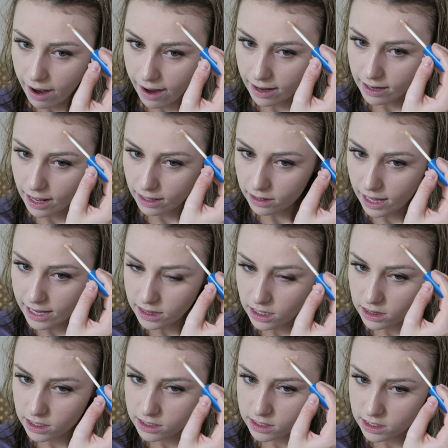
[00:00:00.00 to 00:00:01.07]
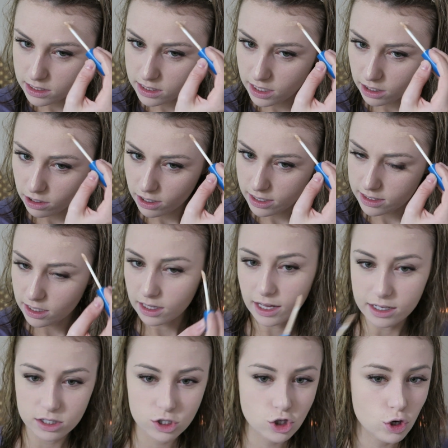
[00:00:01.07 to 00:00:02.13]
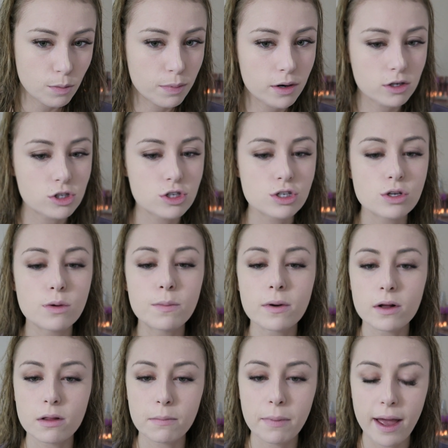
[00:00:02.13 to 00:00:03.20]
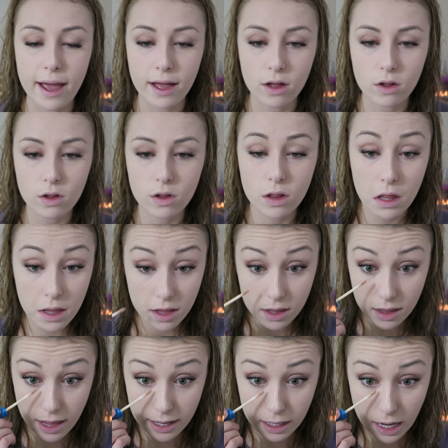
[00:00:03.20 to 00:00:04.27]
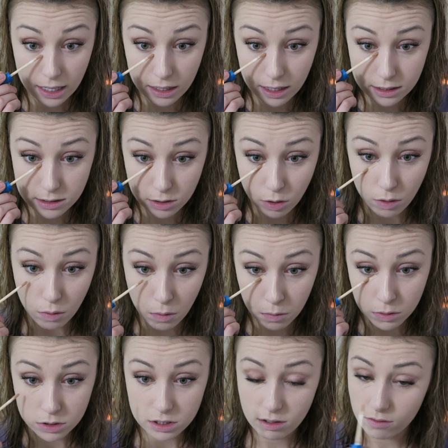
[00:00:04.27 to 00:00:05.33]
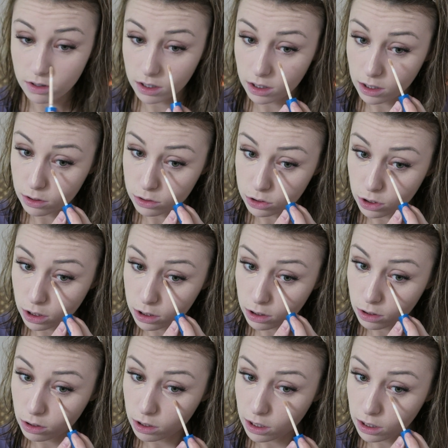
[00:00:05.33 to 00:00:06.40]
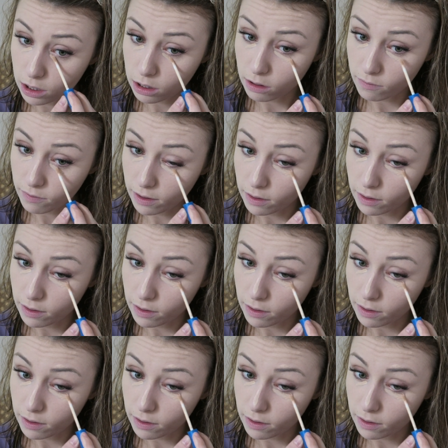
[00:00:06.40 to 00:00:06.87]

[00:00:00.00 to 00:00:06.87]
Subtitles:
And I like that this concealer isn't like super pale. Like it's almost even a little darker looking than the